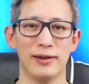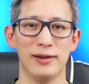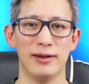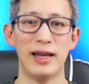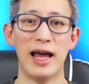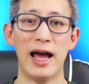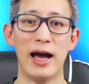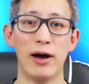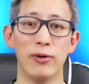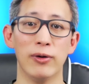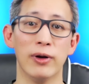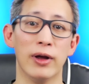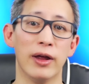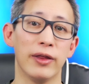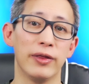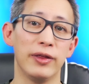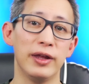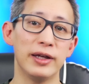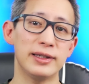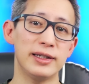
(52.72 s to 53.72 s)
Now,
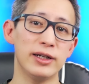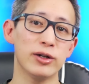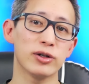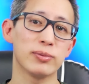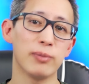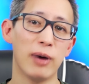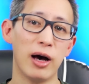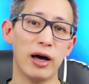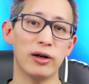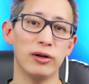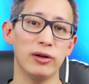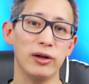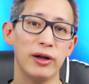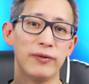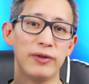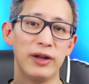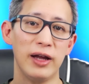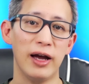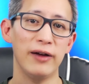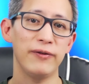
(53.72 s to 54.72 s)
this year's model
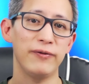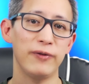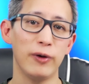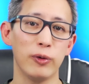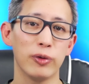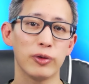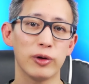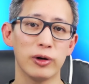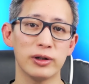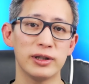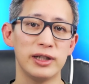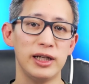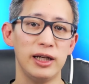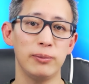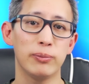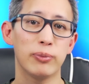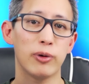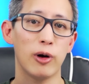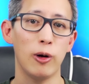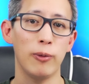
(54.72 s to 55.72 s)
of the iPhone
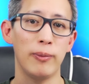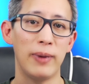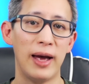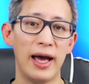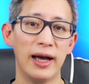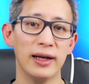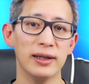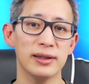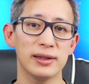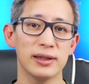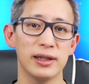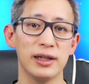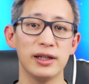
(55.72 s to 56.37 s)
13 Pro Max